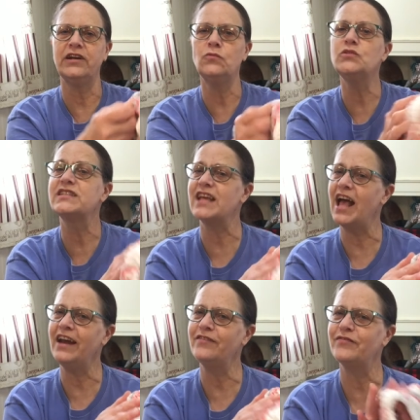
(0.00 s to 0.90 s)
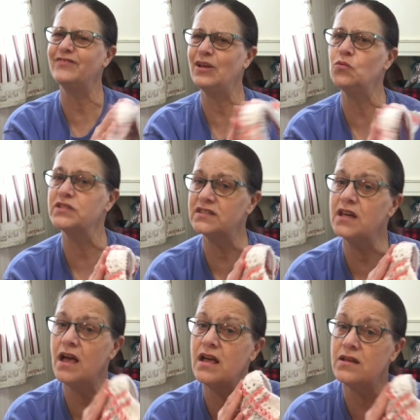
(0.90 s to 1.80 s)
It was kind of, it was
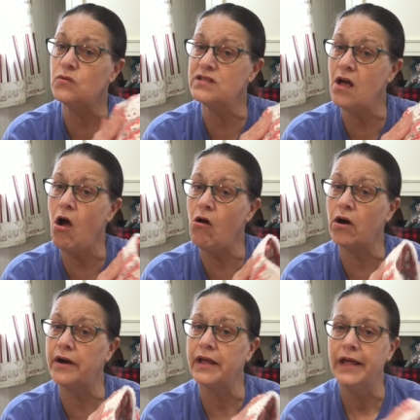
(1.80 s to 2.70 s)
tough, it was hard.